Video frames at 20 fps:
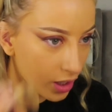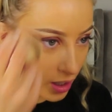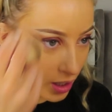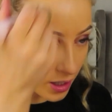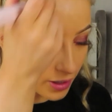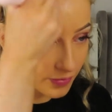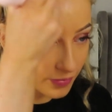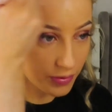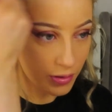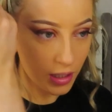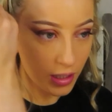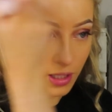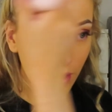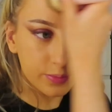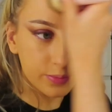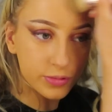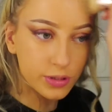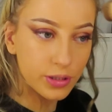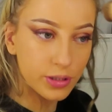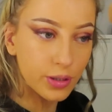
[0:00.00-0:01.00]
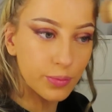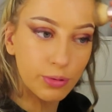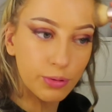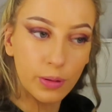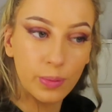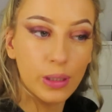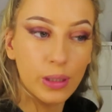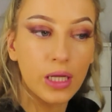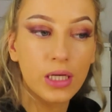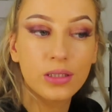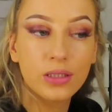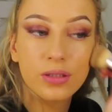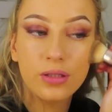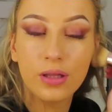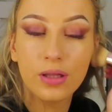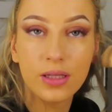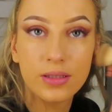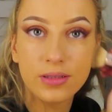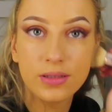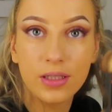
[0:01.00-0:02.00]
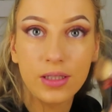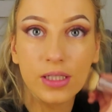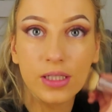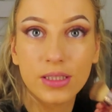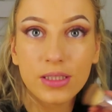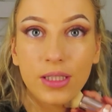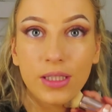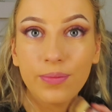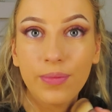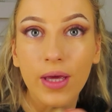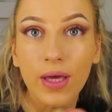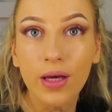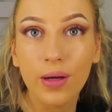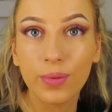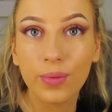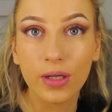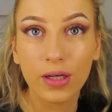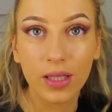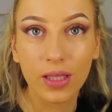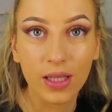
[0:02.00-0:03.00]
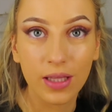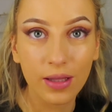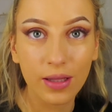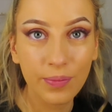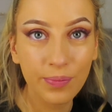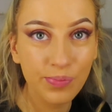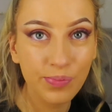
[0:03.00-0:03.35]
I feel like I'm doing a proper like 2019 makeup look here,